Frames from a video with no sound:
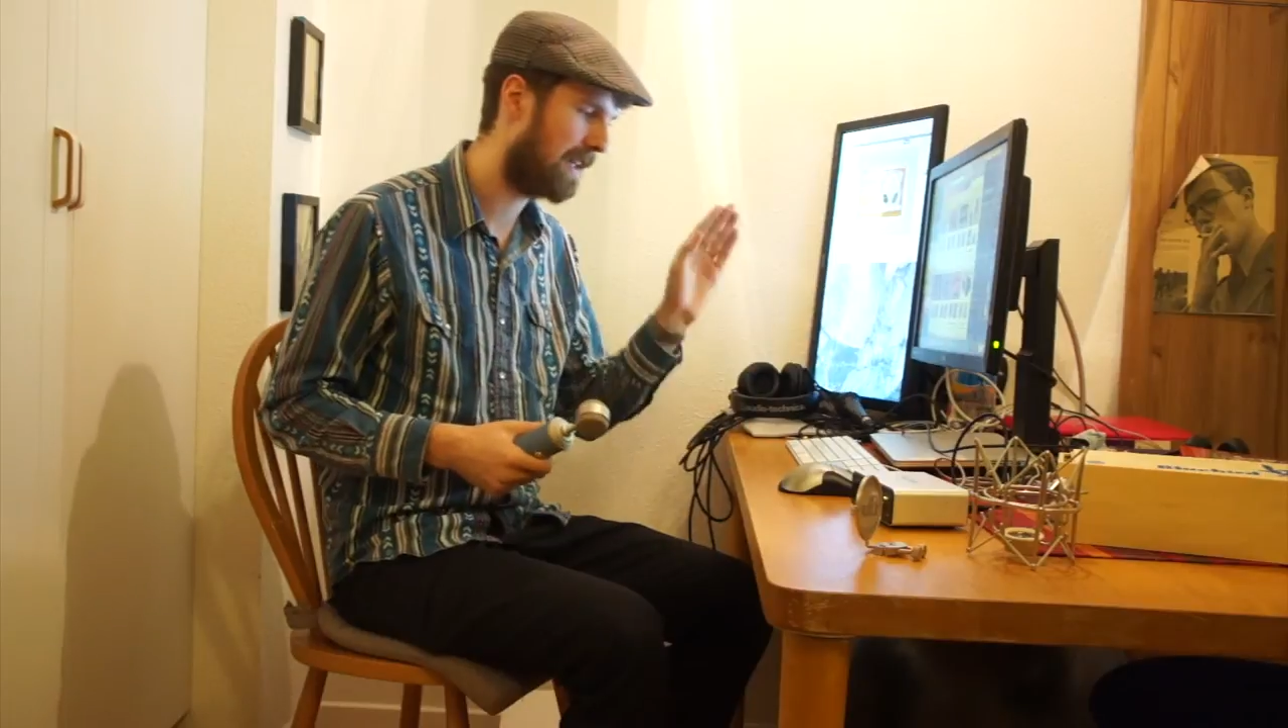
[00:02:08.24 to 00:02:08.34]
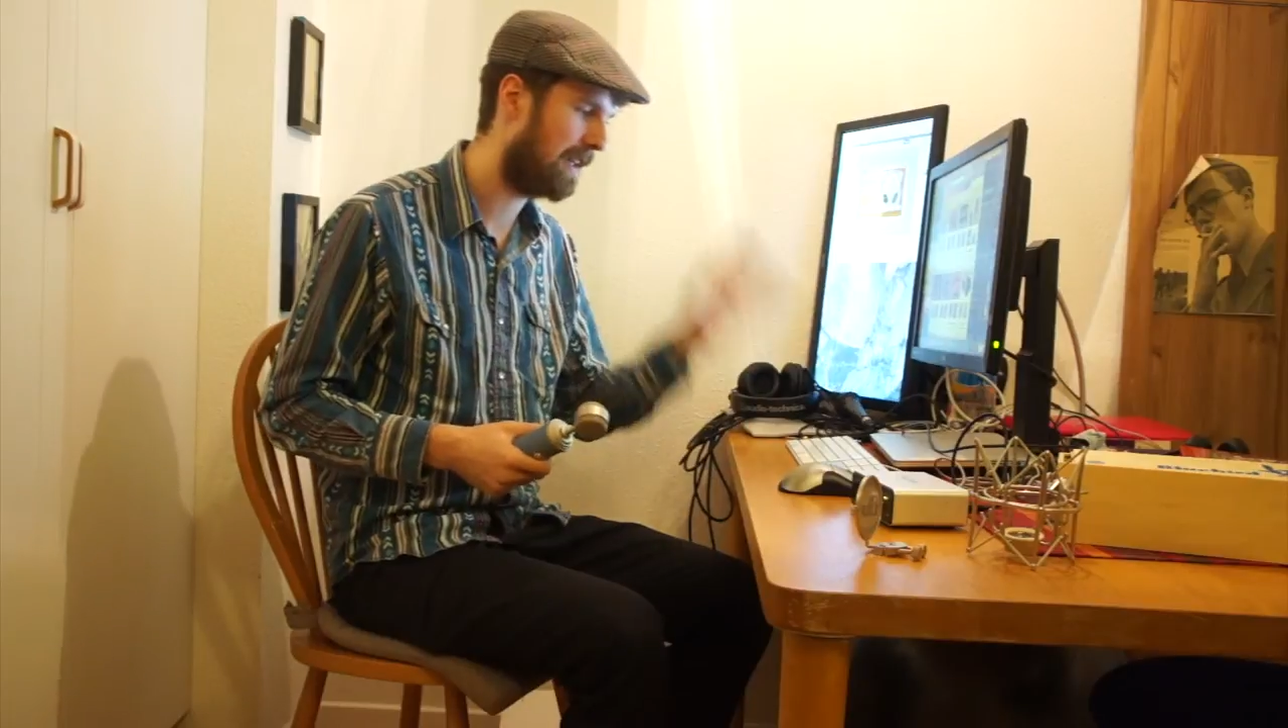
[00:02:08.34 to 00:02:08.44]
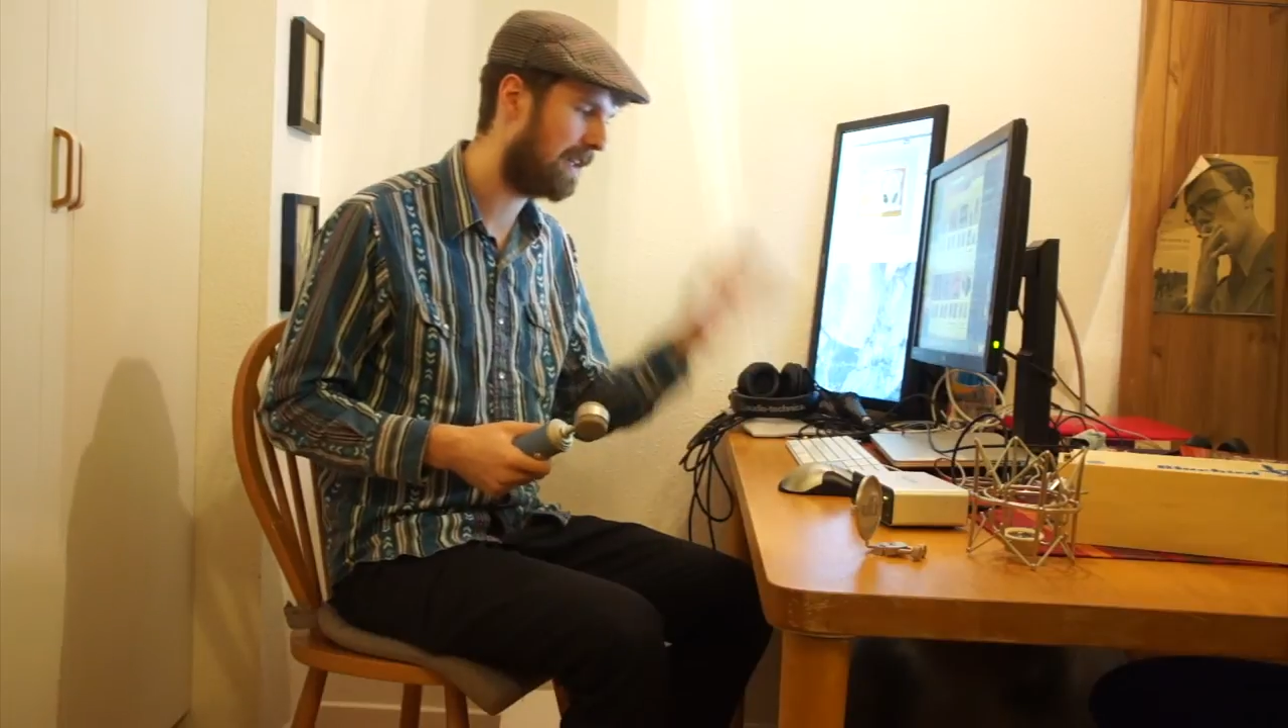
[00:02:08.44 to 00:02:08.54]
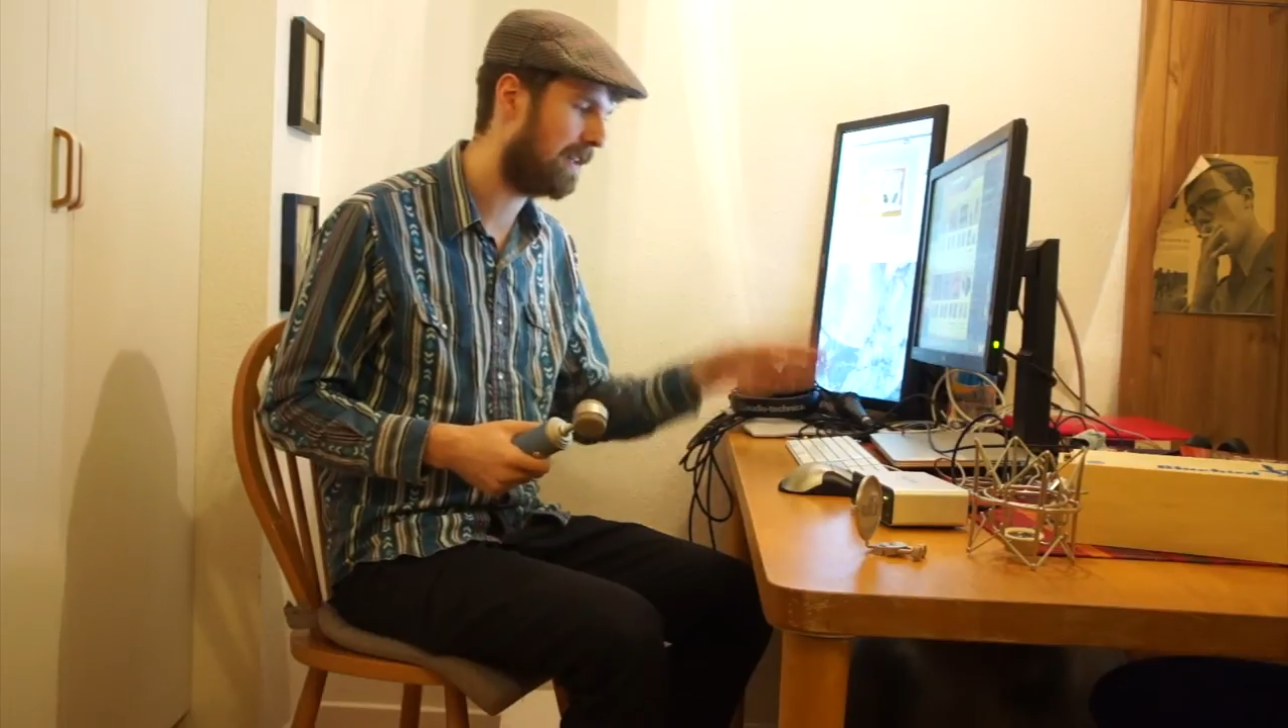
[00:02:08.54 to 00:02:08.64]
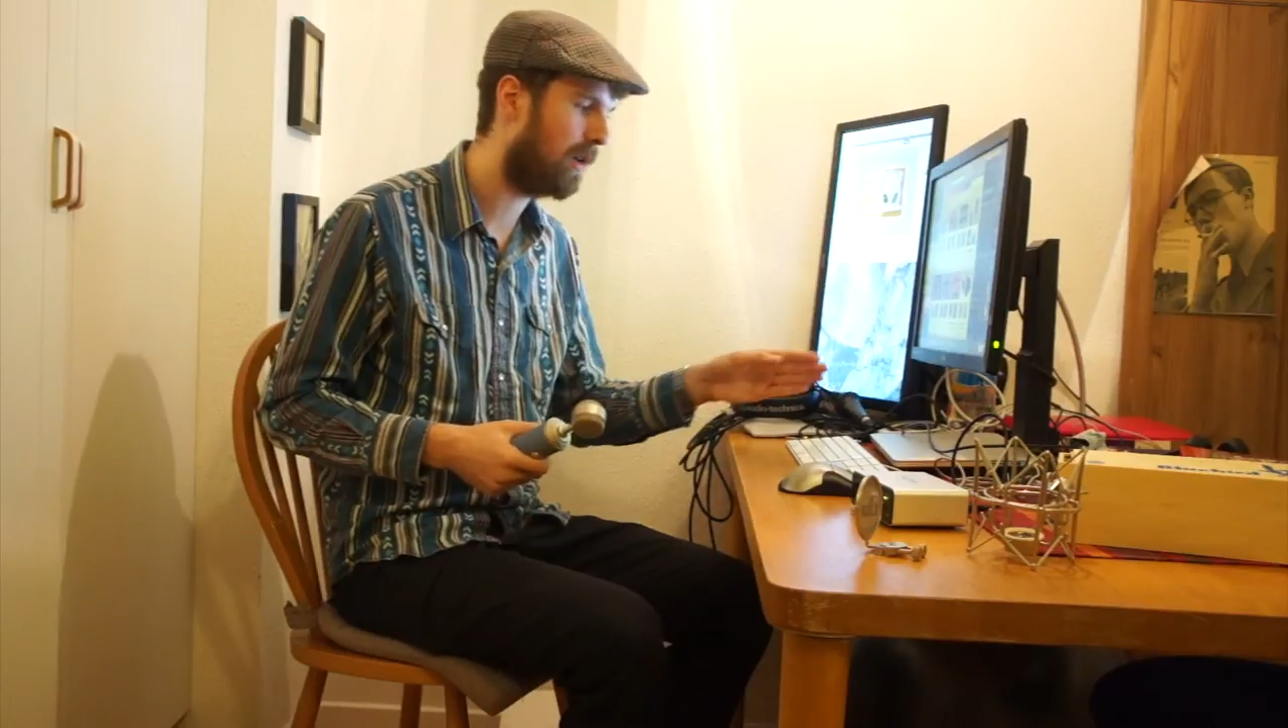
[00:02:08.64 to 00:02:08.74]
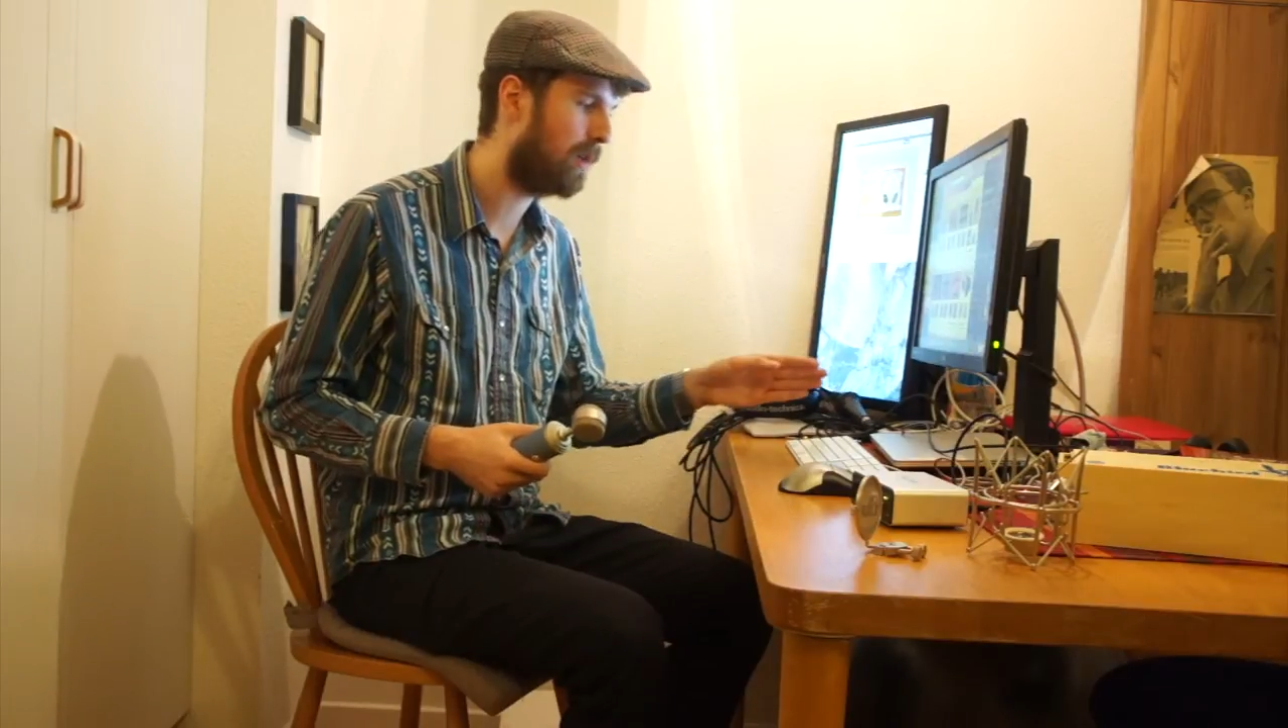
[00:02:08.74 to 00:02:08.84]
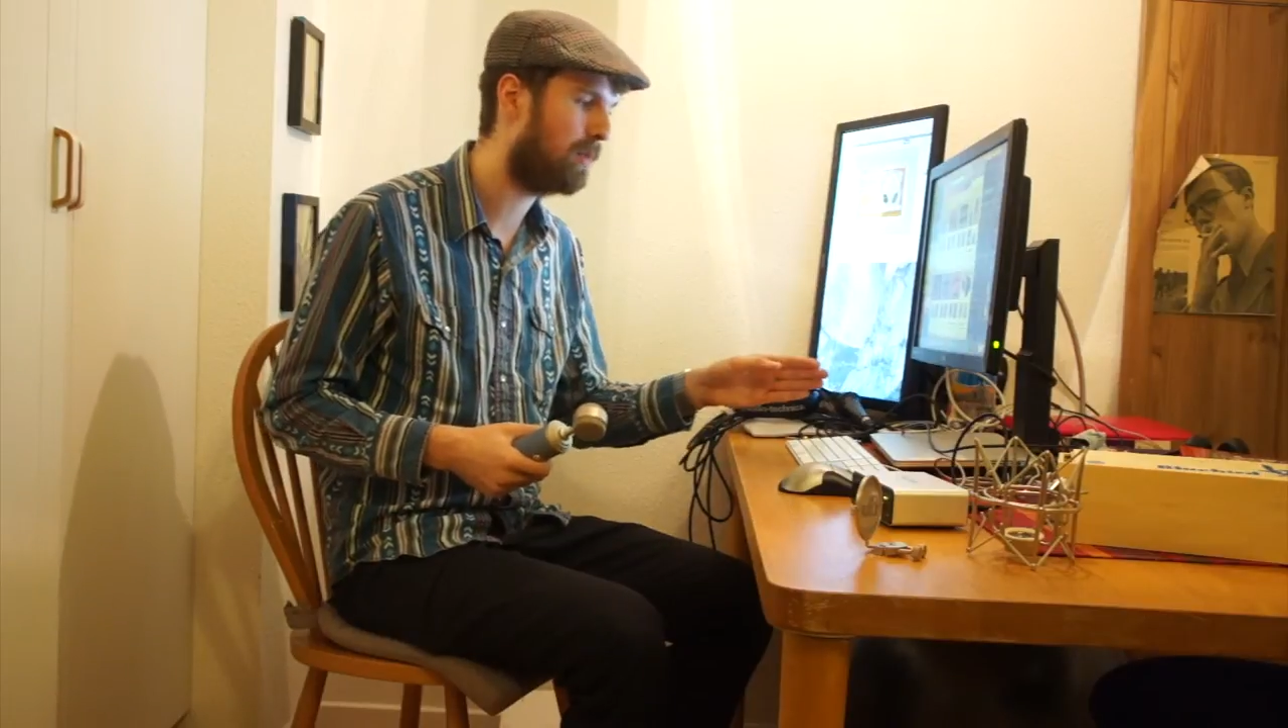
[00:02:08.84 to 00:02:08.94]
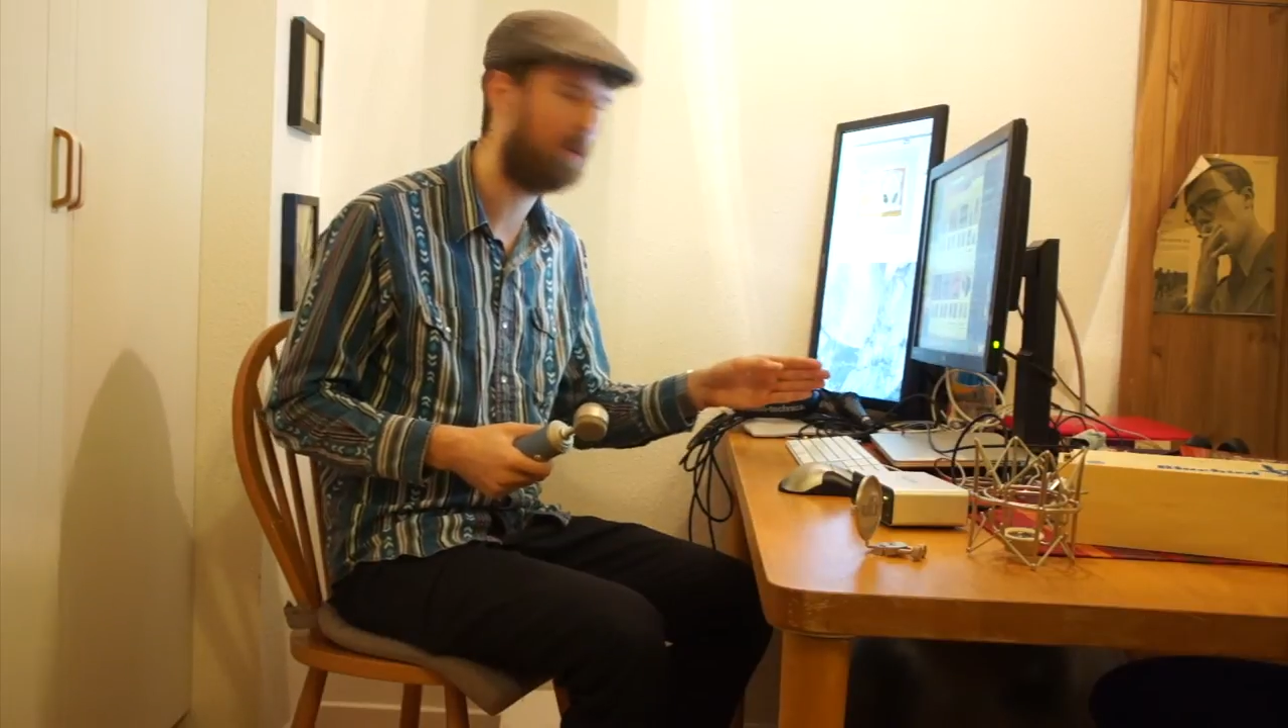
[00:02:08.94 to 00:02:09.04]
and the onboard